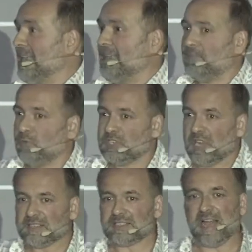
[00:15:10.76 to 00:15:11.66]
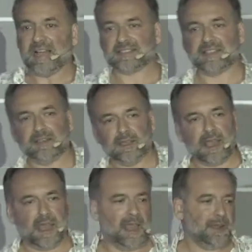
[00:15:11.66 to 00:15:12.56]
if you're just asking
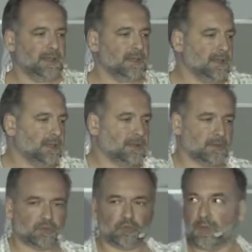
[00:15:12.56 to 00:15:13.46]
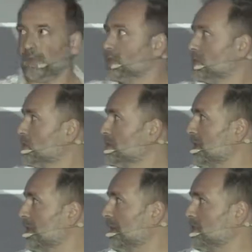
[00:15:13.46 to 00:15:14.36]
any traffic source,
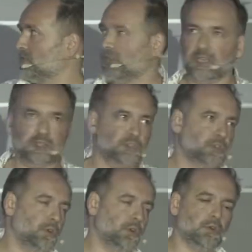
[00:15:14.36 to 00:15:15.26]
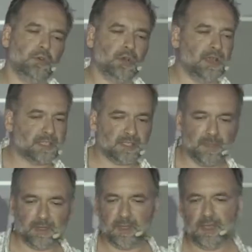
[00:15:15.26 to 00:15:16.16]
like Exchange or
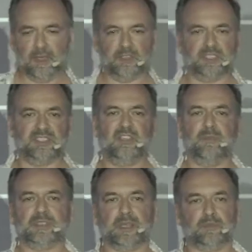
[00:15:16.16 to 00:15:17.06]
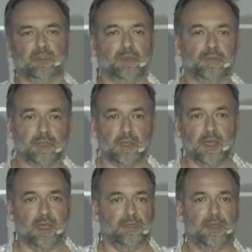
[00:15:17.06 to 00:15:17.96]
SSP, he just give me some traffic,
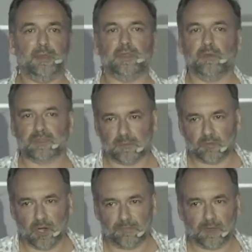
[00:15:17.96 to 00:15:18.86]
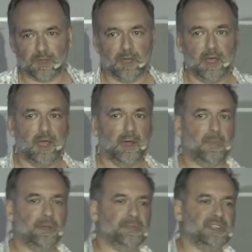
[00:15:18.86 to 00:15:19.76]
they will give you some traffic.
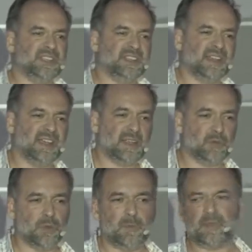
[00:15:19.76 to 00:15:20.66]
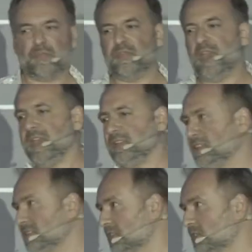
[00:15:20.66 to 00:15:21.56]
But it will be their
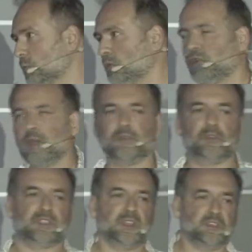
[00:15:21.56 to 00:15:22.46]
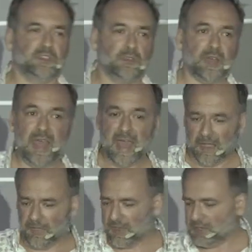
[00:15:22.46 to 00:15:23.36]
decision what traffic to send to you,
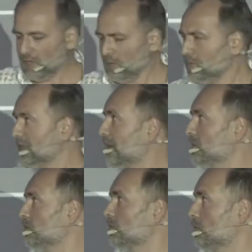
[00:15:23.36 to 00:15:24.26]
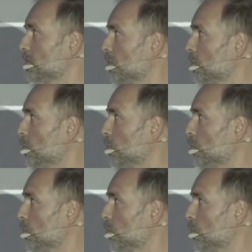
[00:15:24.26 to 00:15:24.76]
and they don't actually know